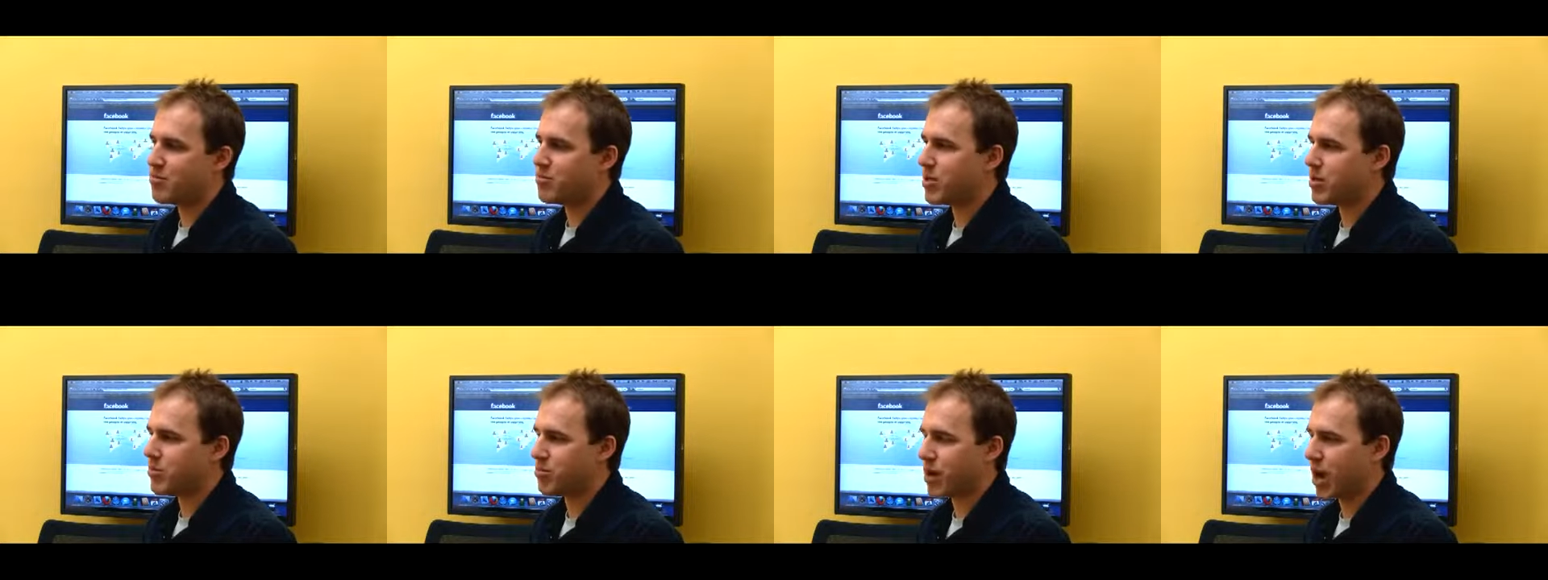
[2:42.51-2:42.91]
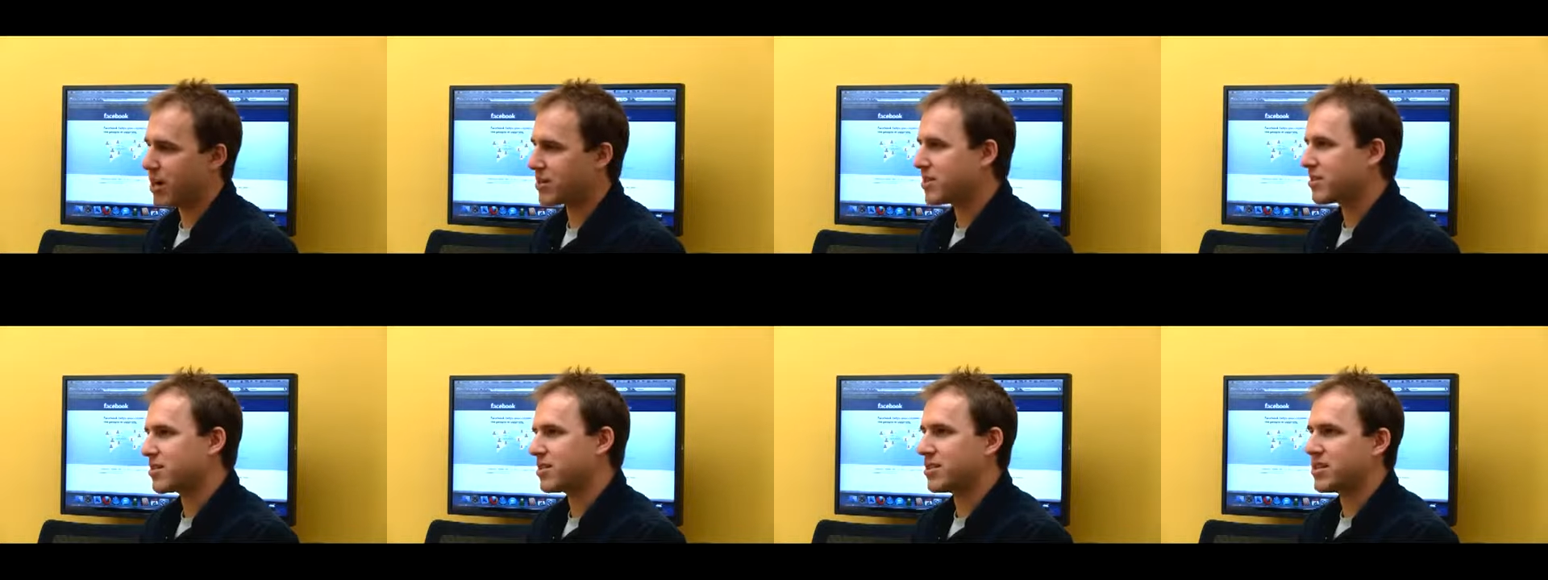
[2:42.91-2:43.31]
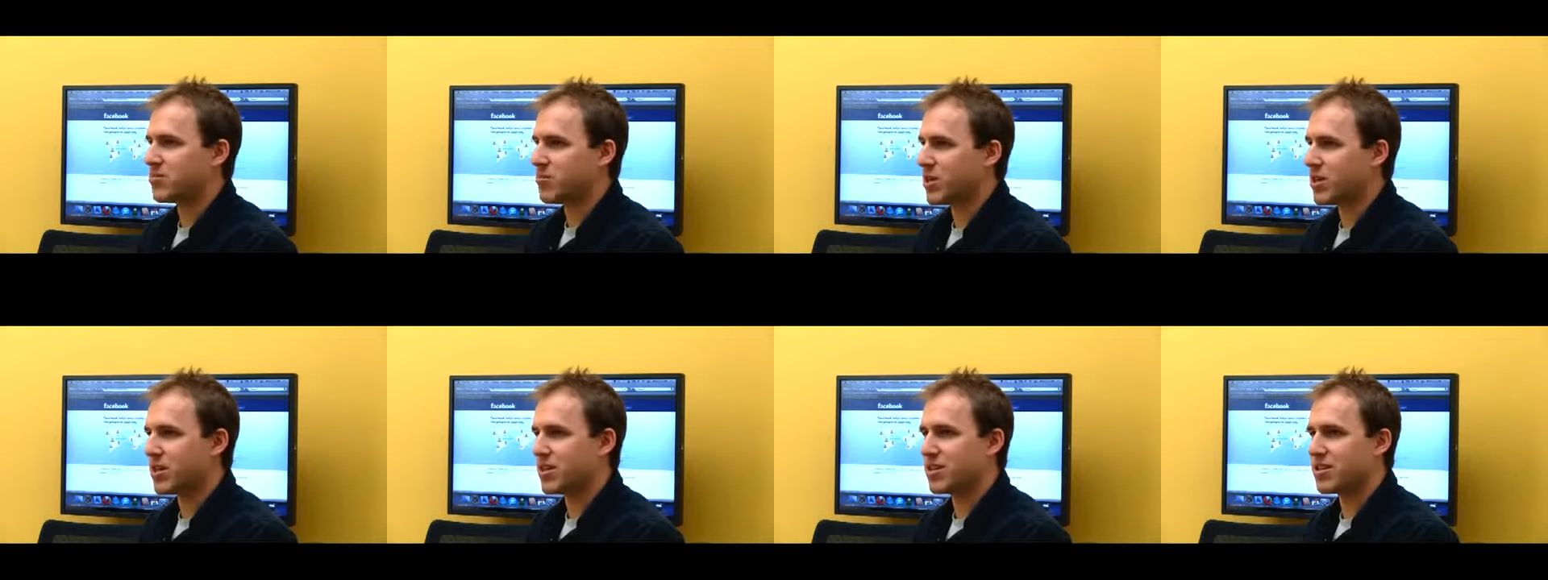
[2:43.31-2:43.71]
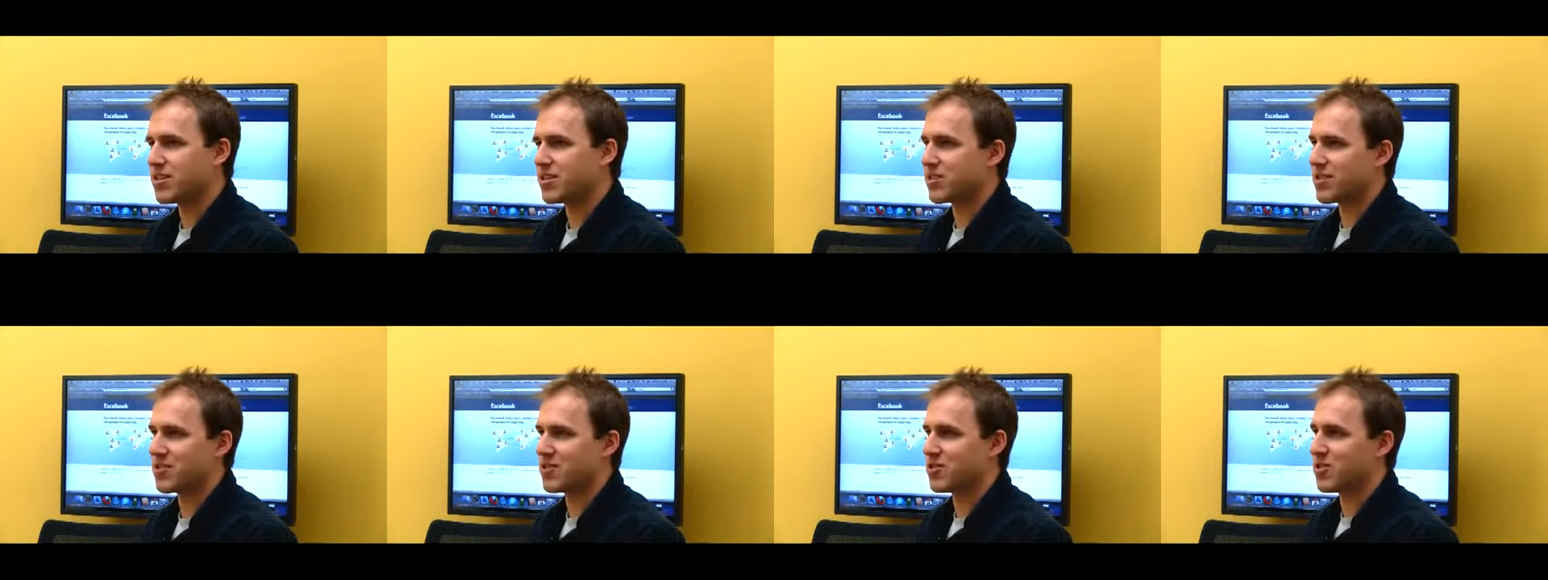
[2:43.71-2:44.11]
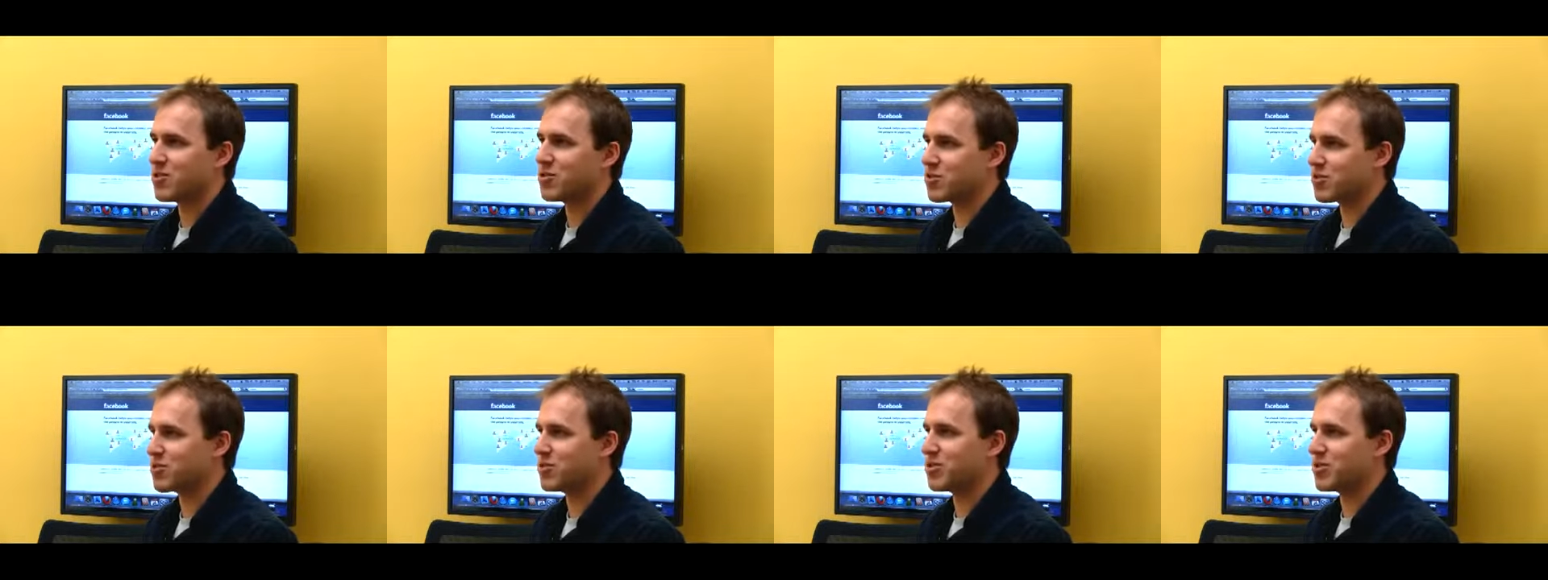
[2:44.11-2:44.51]
but practically speaking, this is a
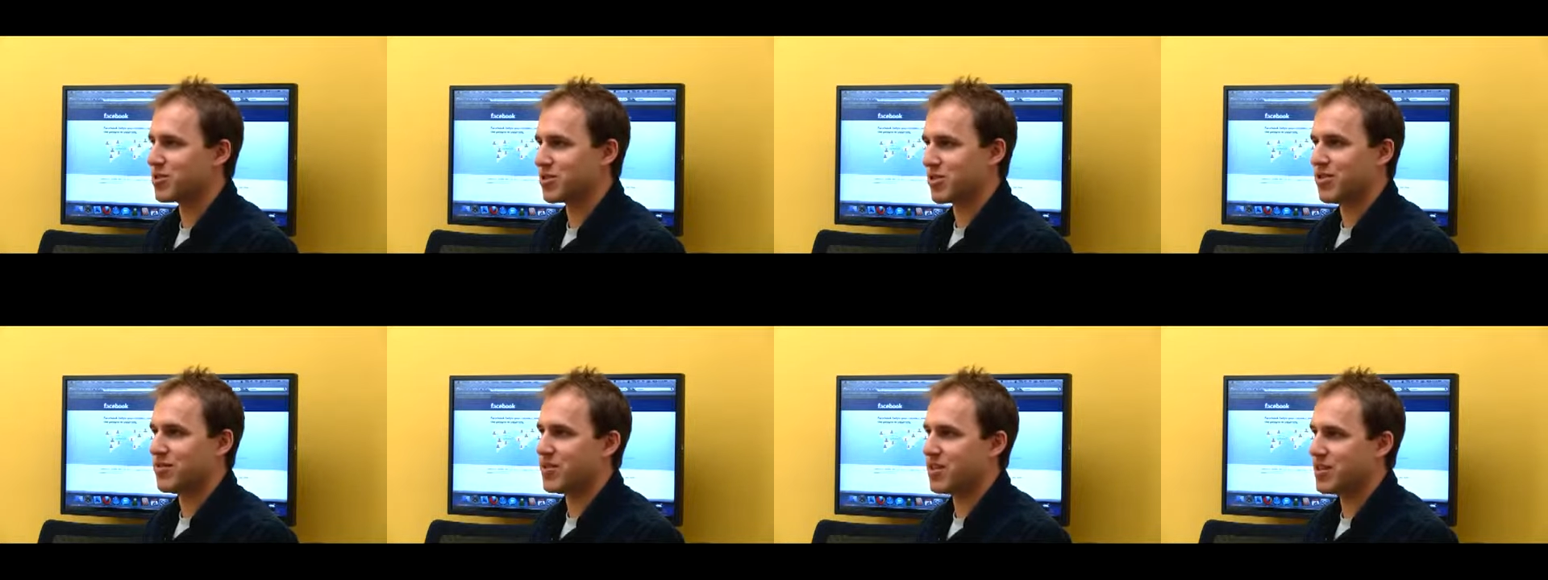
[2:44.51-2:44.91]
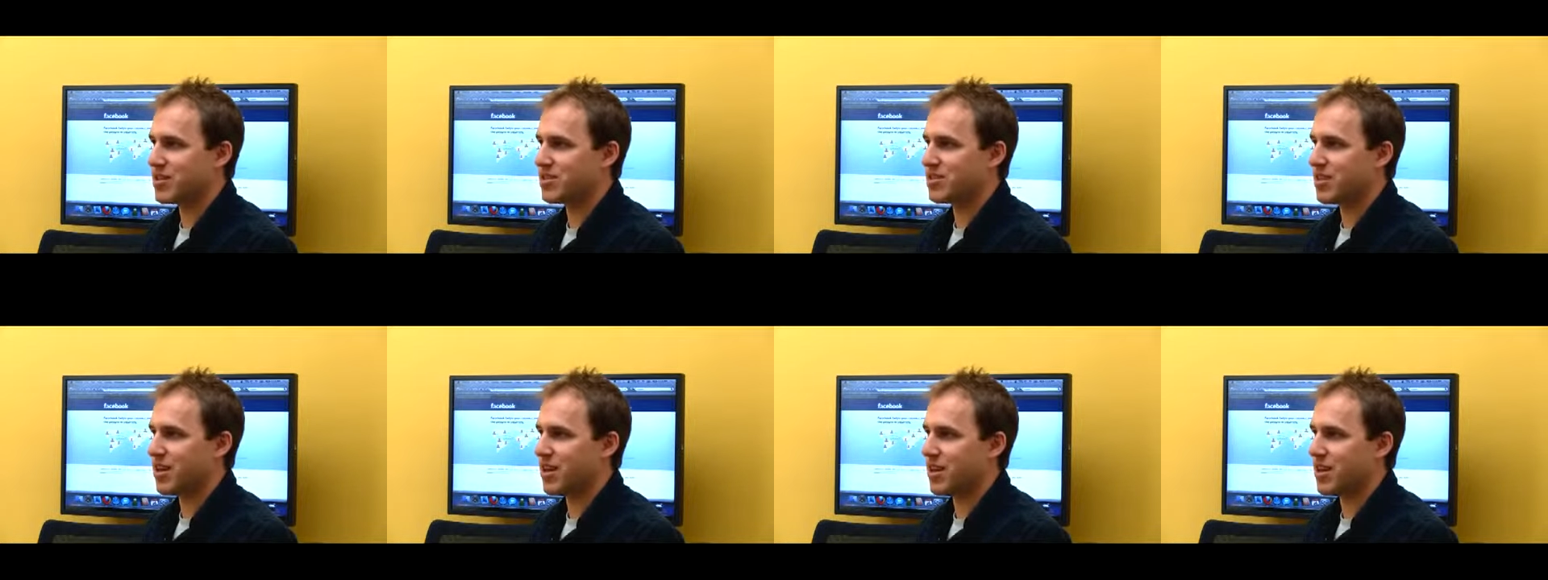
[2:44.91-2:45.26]
social service,